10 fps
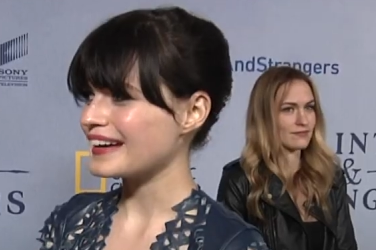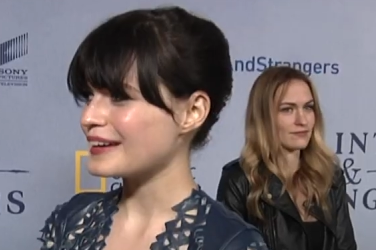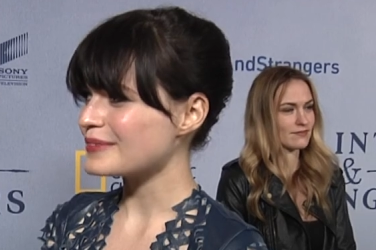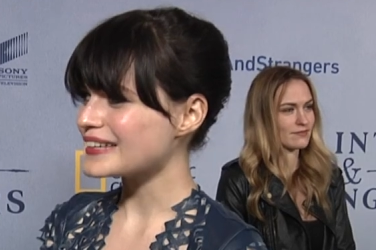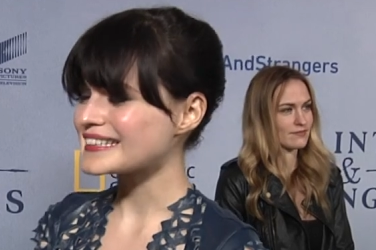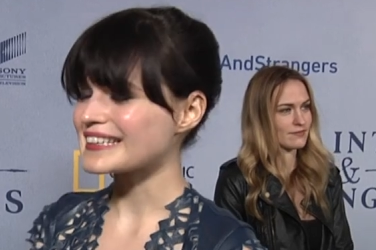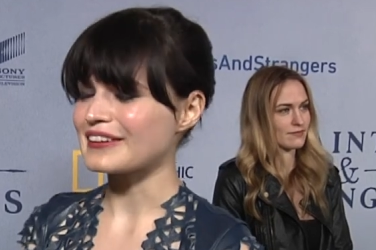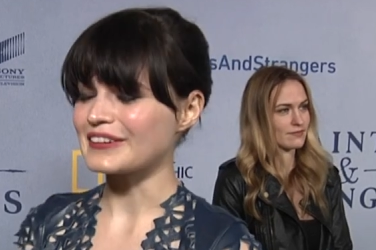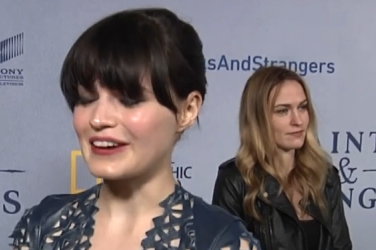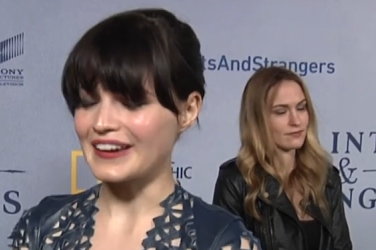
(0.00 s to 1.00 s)
Speaker 1: It means a
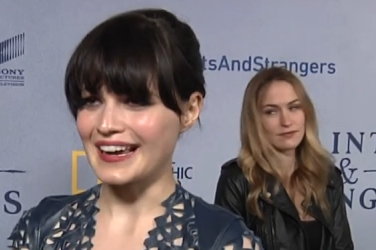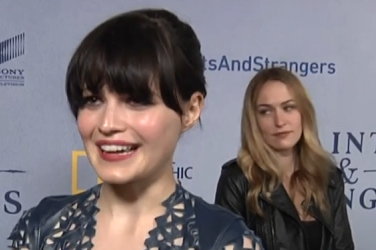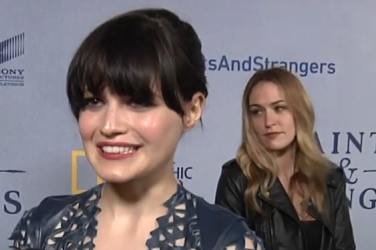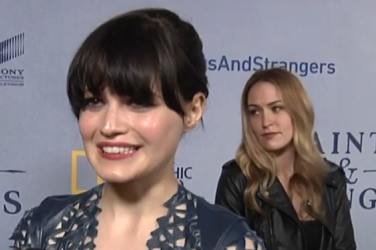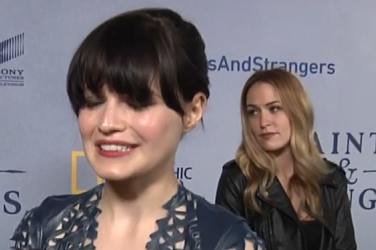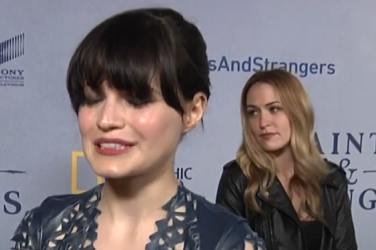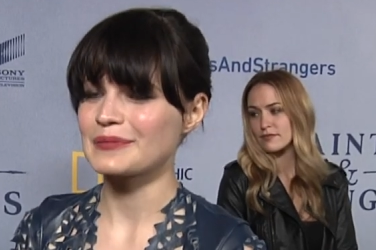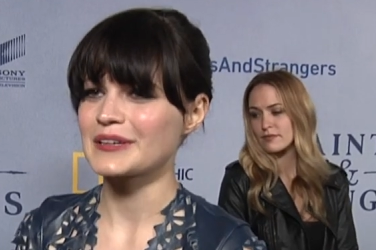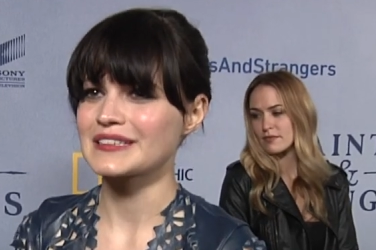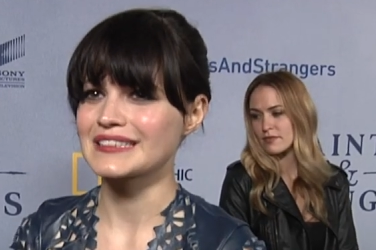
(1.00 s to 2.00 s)
lot, actually, just
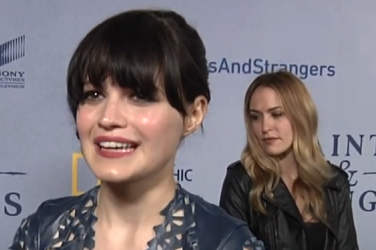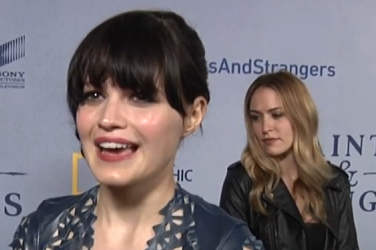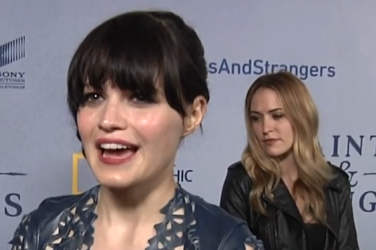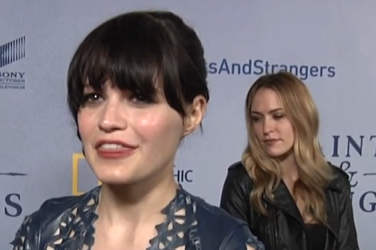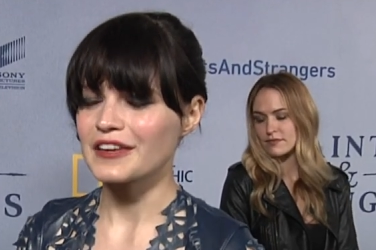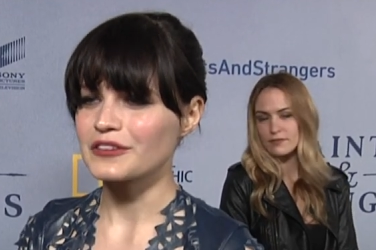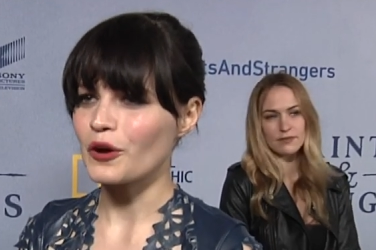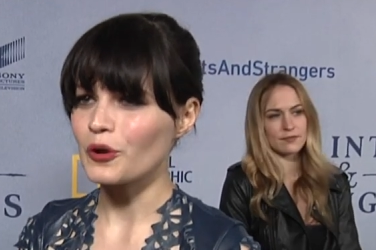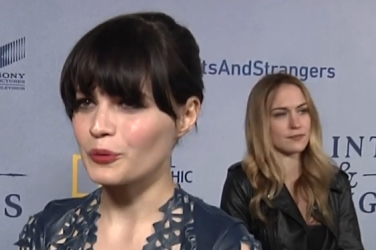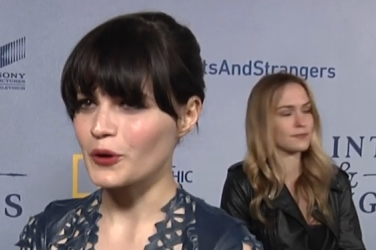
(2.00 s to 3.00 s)
because I think the
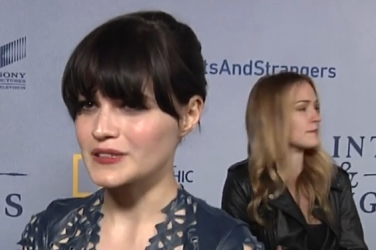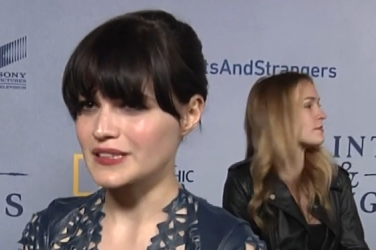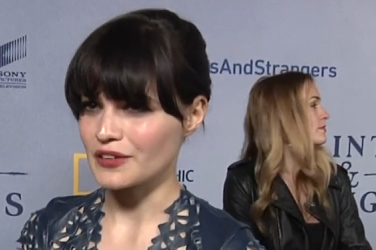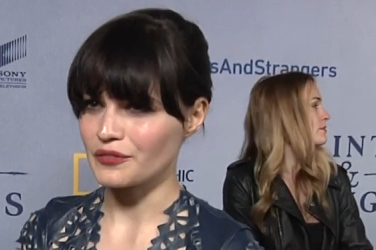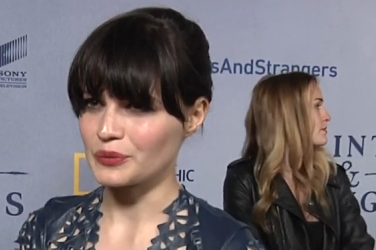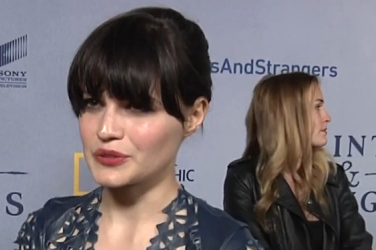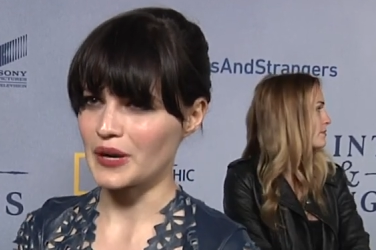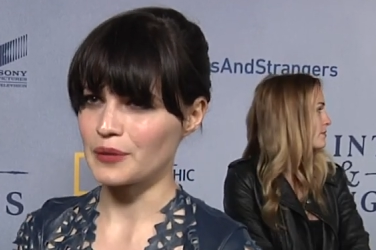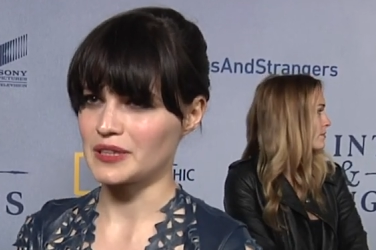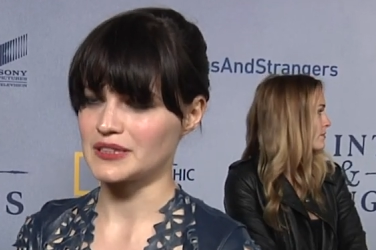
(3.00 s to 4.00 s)
whole process of it was
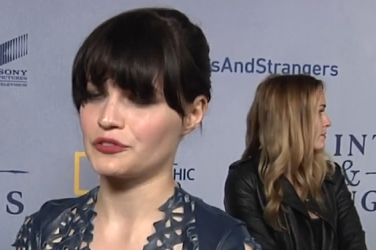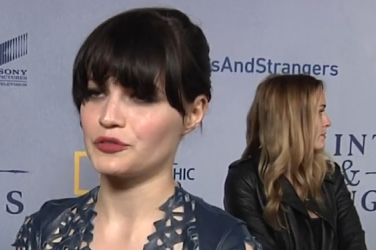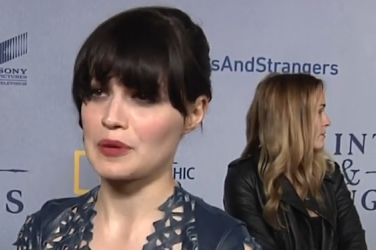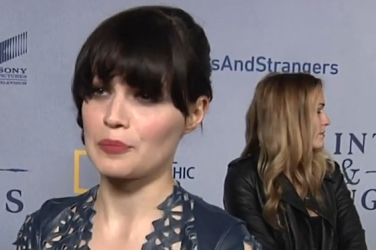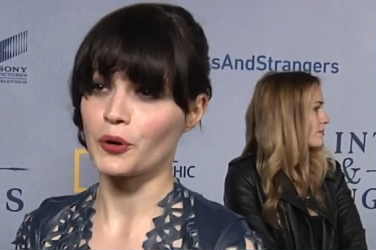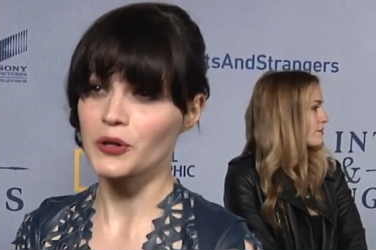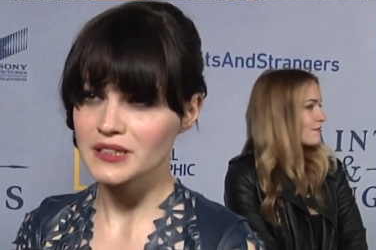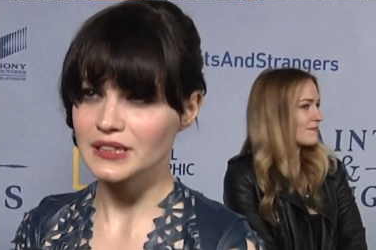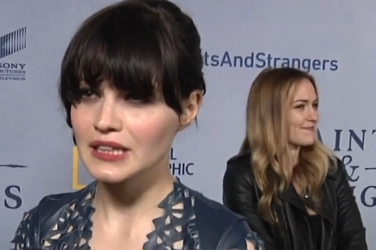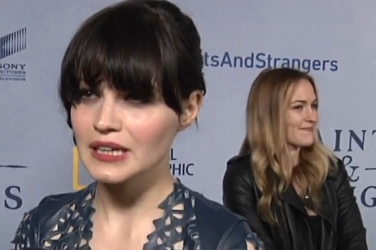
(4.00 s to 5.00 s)
quite a big deal for me
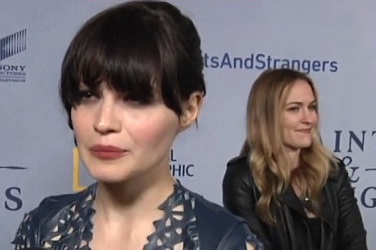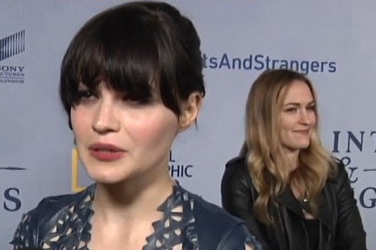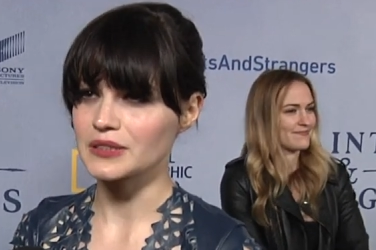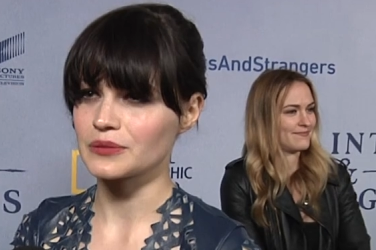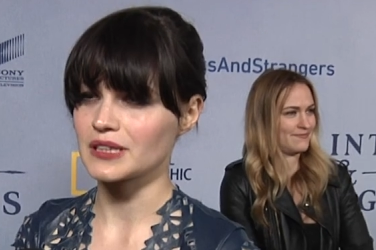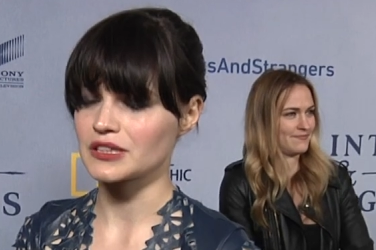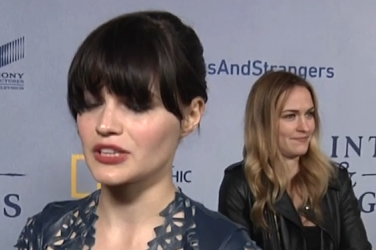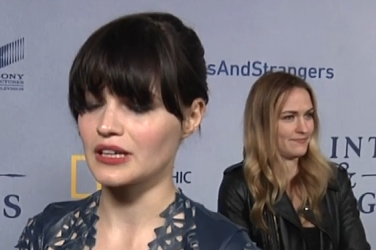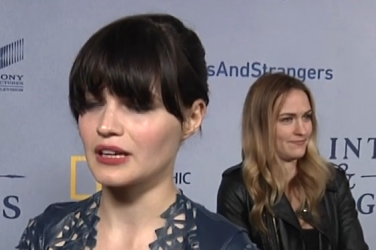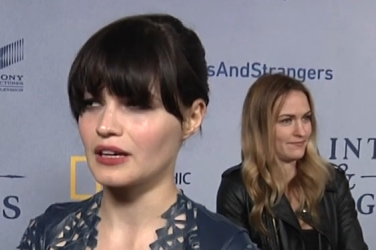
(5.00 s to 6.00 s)
personally, because it was such
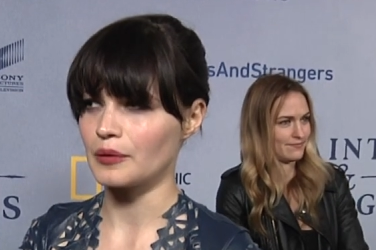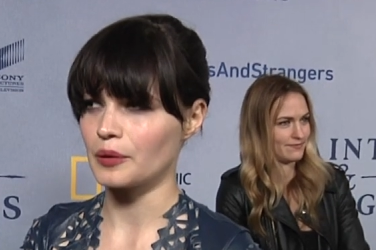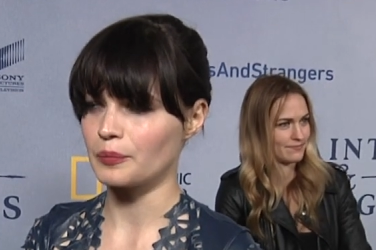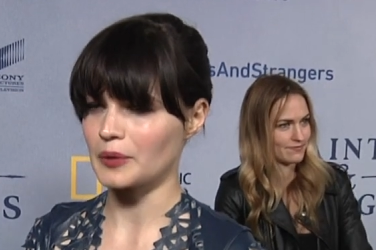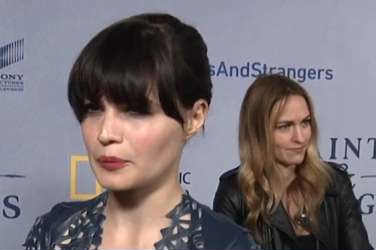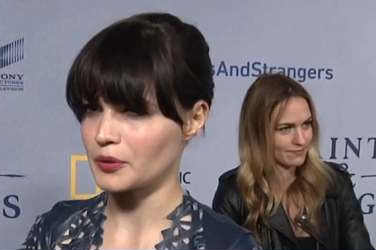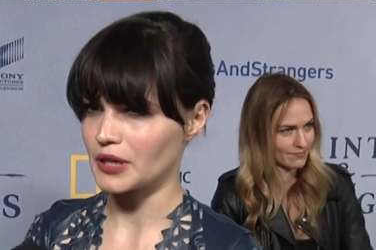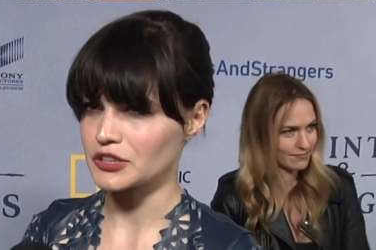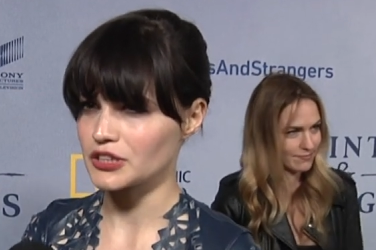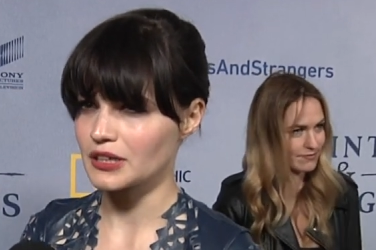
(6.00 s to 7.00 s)
a, a big
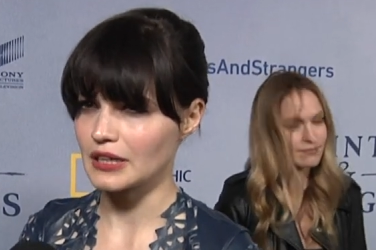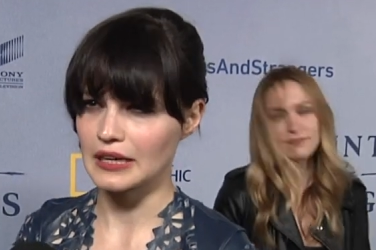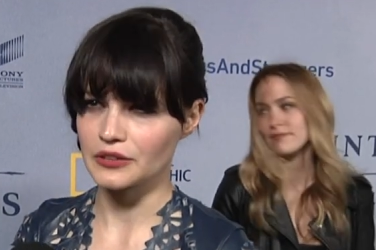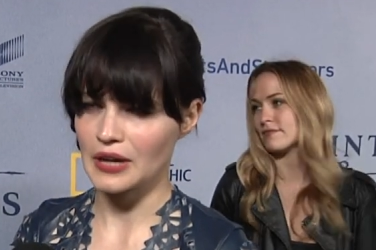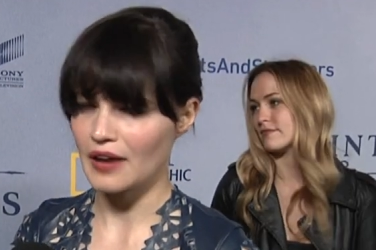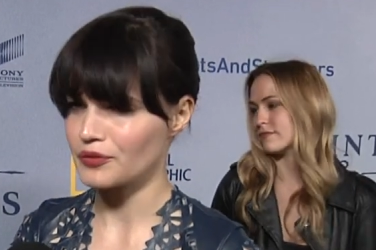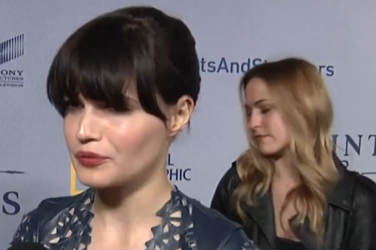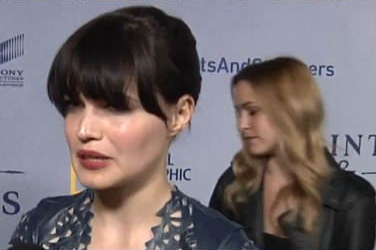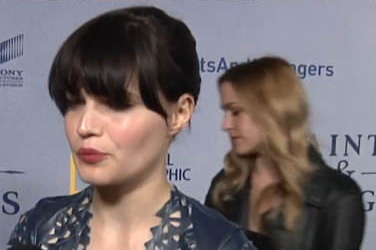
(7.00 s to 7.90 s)
production, and I haven't really